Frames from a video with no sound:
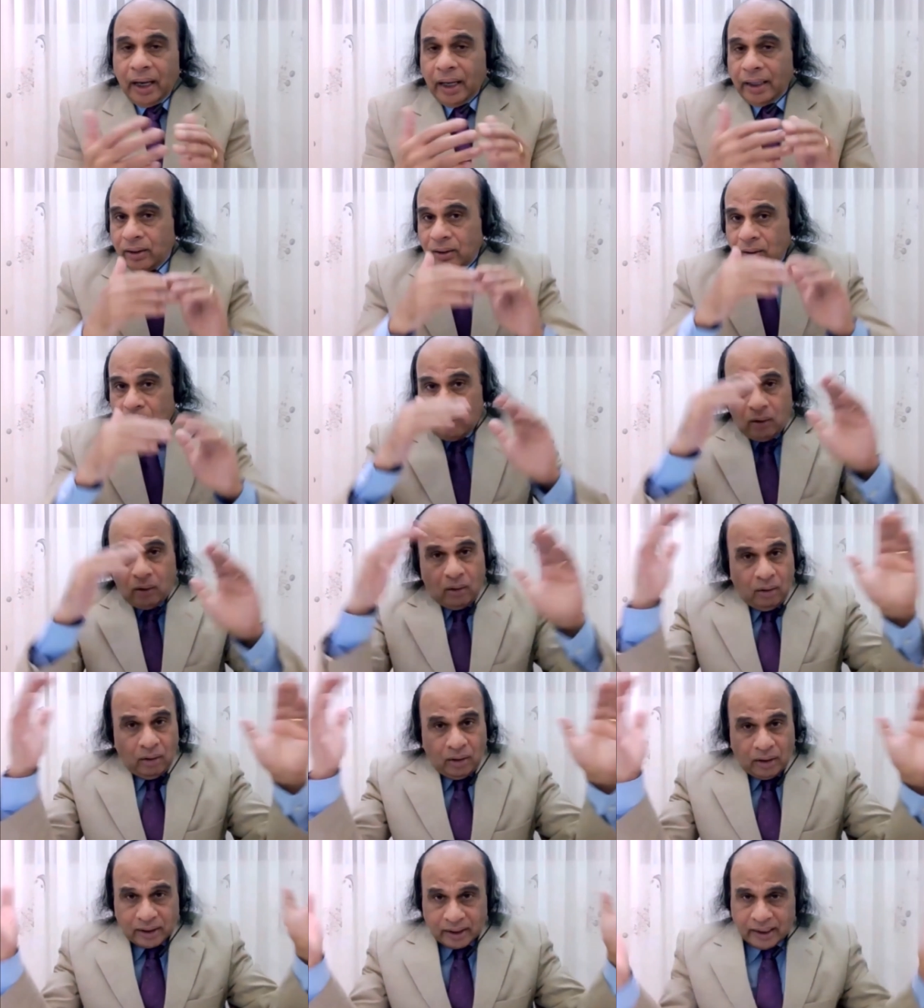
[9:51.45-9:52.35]
and
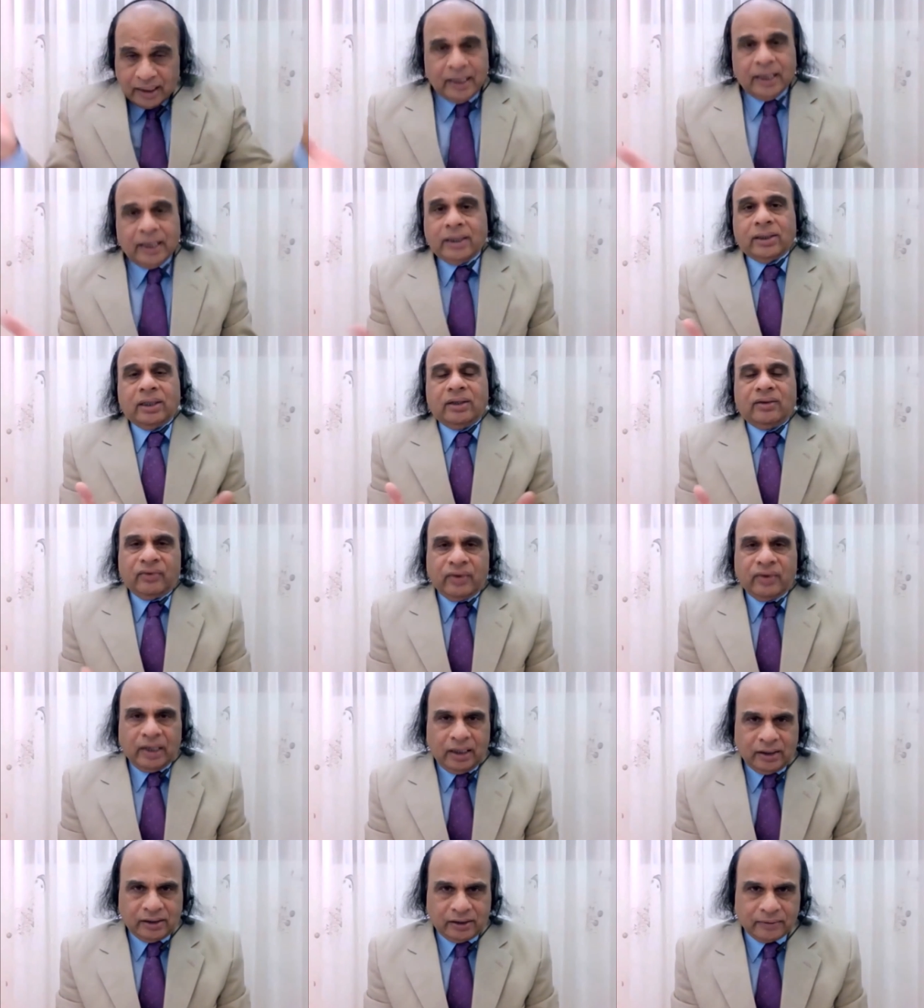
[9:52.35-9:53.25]
all related
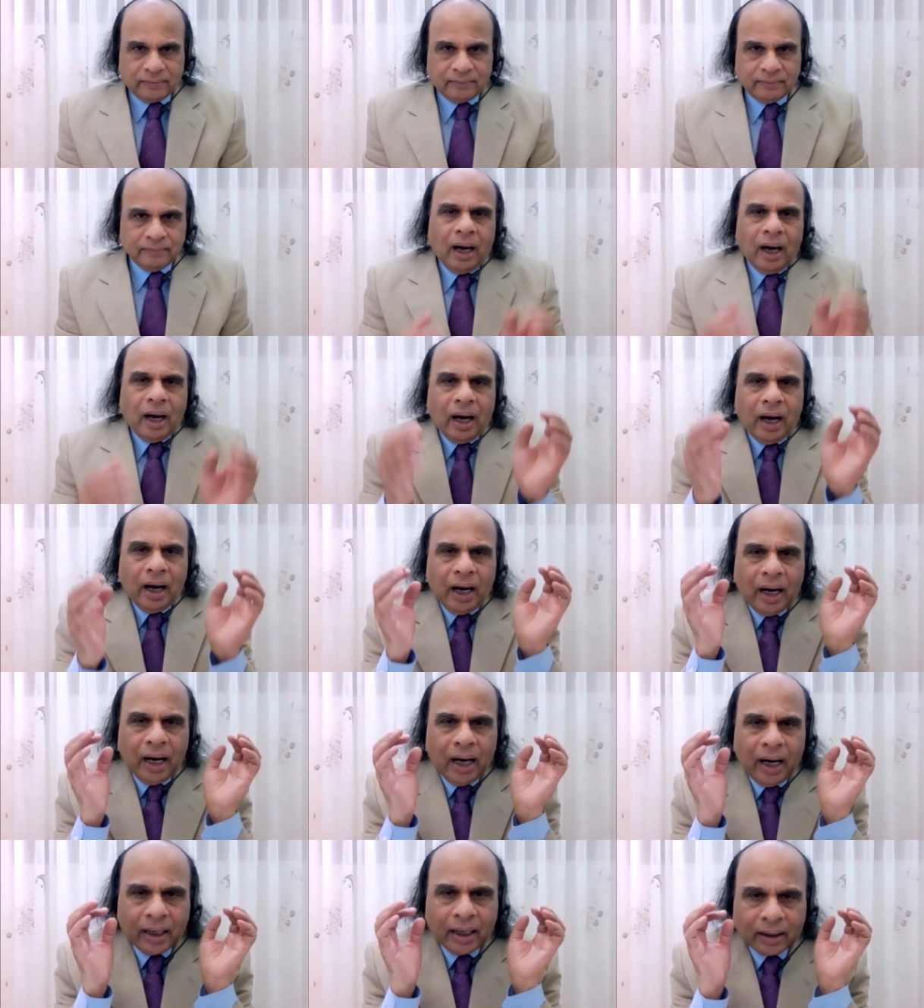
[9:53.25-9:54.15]
fields
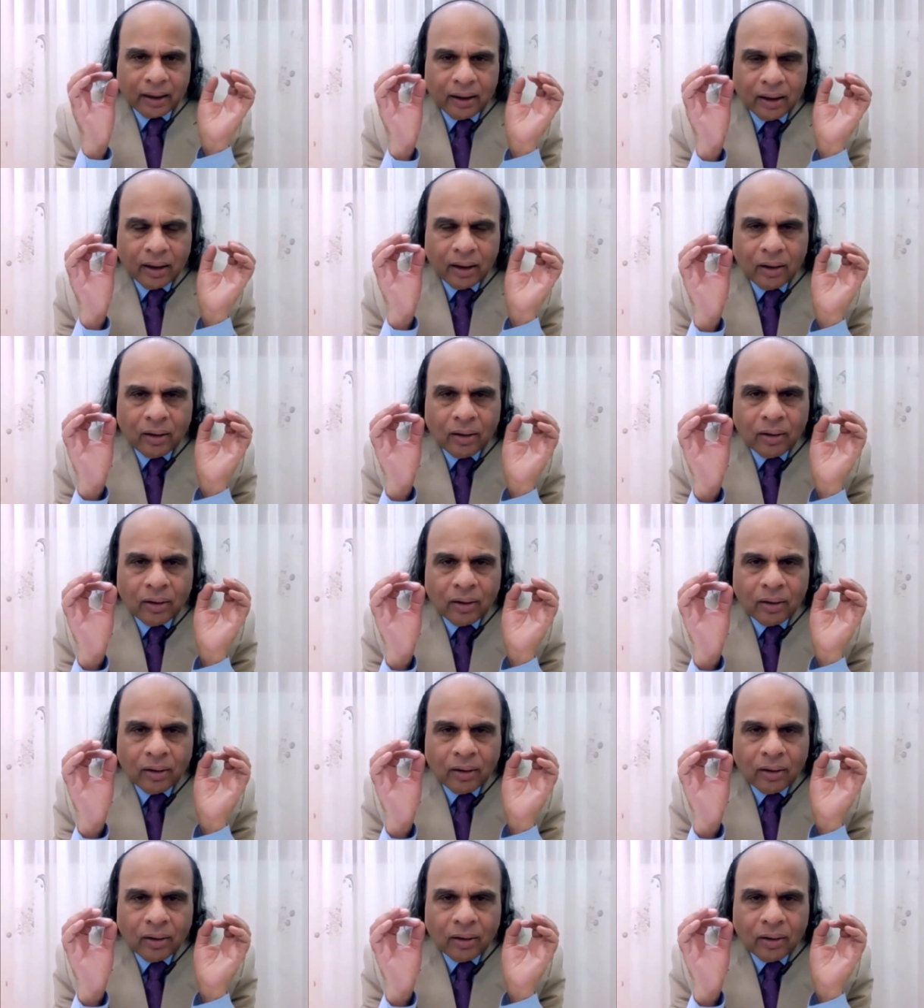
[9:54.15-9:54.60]
are